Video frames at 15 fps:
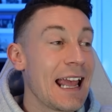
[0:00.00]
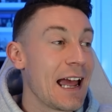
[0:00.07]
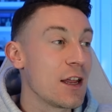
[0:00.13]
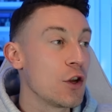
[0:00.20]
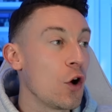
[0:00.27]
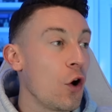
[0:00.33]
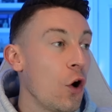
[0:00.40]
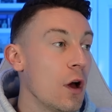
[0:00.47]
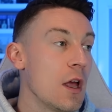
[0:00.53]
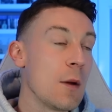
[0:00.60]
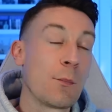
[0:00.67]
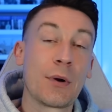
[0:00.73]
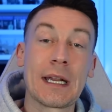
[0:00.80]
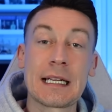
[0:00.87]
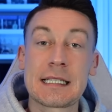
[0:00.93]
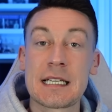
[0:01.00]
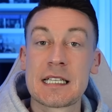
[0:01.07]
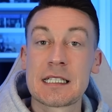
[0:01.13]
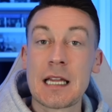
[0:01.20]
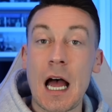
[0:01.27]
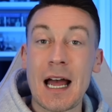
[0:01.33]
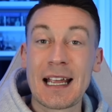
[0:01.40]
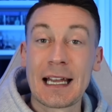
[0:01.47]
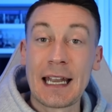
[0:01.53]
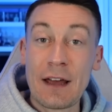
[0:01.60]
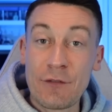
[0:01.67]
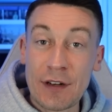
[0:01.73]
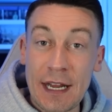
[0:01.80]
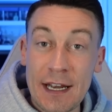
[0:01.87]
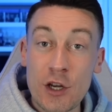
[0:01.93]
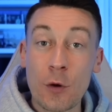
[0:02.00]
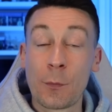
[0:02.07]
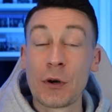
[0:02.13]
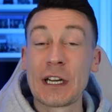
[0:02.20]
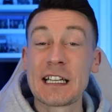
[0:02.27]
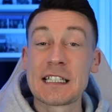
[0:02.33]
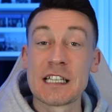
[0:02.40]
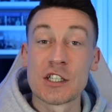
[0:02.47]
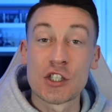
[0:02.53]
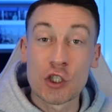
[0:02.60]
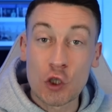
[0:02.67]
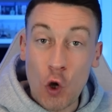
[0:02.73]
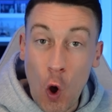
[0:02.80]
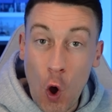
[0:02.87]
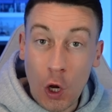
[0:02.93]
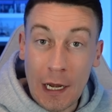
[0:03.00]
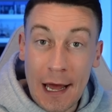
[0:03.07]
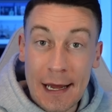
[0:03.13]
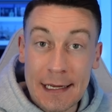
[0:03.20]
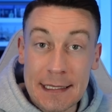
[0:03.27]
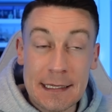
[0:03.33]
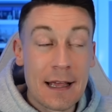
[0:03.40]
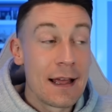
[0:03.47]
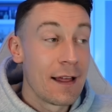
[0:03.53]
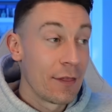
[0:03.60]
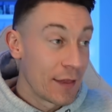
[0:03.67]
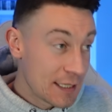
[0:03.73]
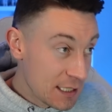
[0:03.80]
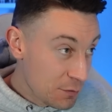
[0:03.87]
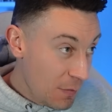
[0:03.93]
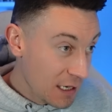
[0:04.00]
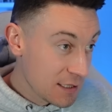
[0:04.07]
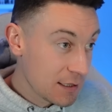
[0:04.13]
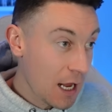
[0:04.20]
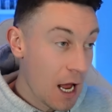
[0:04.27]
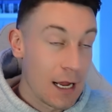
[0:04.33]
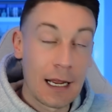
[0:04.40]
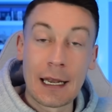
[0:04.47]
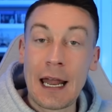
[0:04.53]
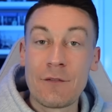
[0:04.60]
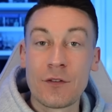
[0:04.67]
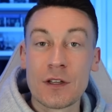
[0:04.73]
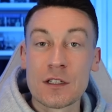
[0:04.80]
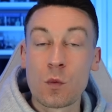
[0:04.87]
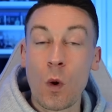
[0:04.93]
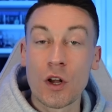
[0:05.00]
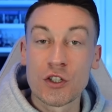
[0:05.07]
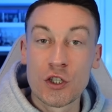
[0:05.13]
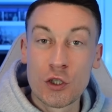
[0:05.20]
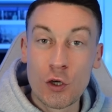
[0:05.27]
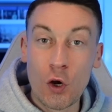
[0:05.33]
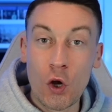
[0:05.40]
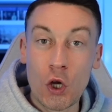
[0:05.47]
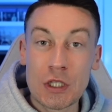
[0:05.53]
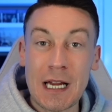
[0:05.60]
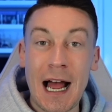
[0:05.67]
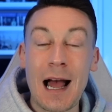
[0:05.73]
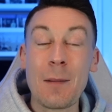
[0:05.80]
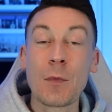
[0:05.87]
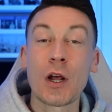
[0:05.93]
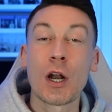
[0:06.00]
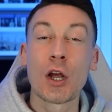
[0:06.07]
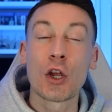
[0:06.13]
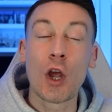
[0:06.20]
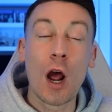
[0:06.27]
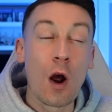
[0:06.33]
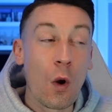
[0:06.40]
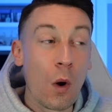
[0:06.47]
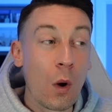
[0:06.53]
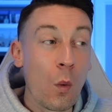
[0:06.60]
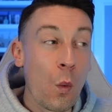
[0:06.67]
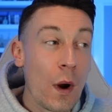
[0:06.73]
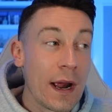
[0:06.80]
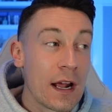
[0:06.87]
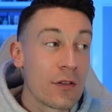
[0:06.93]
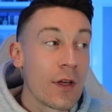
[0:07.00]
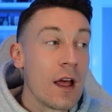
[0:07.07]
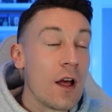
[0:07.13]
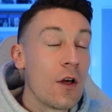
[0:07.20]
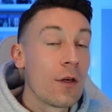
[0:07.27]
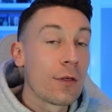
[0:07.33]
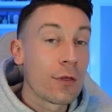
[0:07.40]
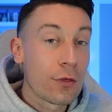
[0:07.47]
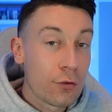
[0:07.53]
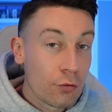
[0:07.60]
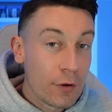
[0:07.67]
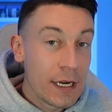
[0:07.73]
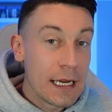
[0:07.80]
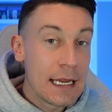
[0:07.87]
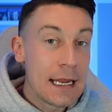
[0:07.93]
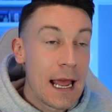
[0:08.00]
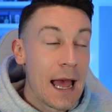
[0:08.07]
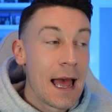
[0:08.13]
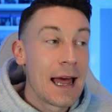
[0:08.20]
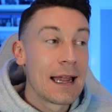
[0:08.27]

Get your predicted starting 11 in, your predicted score lines. This is my starting 11s. What's yours? I'm going to go with 3-1.